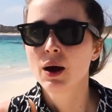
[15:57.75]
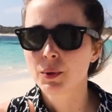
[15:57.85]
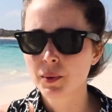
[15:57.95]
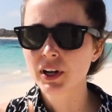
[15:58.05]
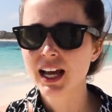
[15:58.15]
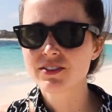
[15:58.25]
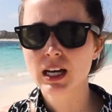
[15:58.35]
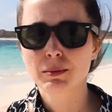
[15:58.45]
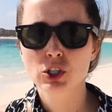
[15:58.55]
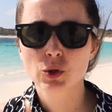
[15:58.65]
We won't have
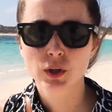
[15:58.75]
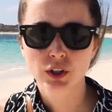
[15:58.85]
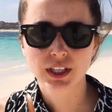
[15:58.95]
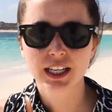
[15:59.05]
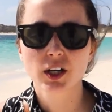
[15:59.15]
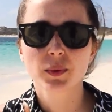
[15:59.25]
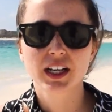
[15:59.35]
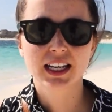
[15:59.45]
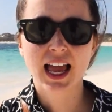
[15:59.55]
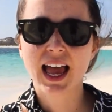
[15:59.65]
time to snorkel here. We're
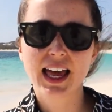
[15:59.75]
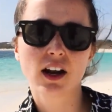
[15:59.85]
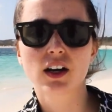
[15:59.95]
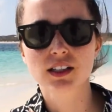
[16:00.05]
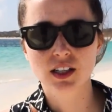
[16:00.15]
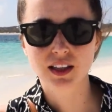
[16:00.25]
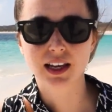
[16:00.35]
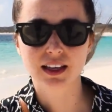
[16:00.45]
gonna head on to the